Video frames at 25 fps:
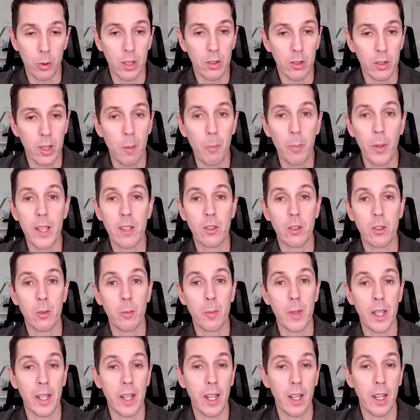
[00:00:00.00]
Some places are
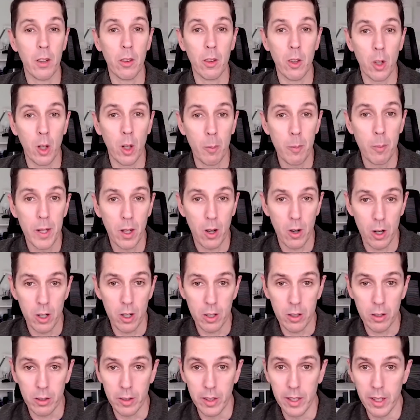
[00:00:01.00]
being hit a little bit
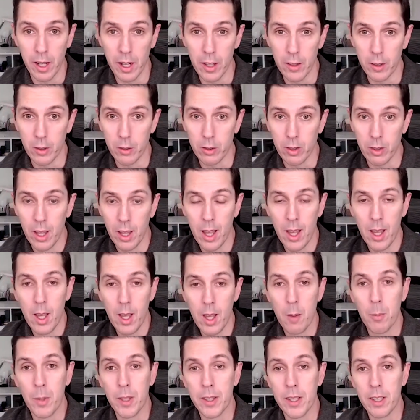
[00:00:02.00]
harder than others,
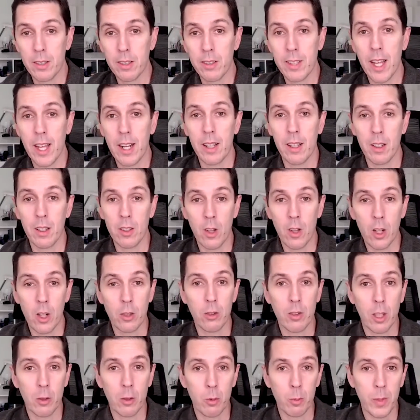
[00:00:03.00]
but this is at a large
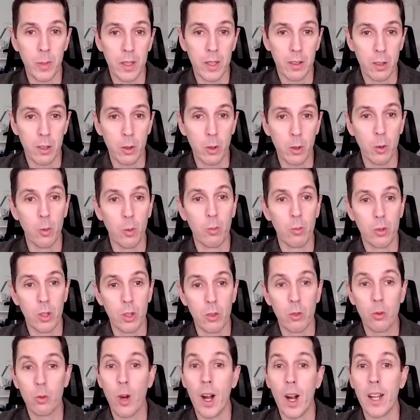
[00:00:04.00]
detriment to
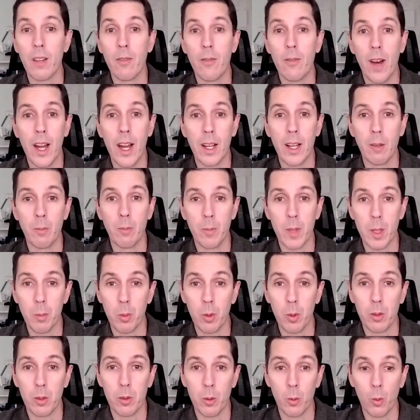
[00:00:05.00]
just trying to find
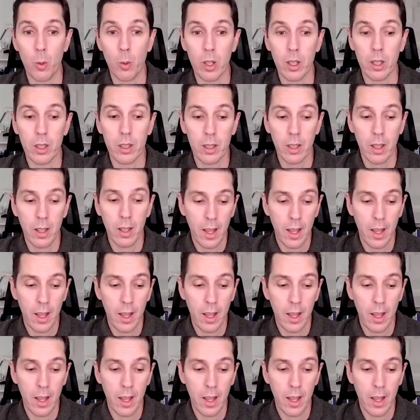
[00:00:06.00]
people to work.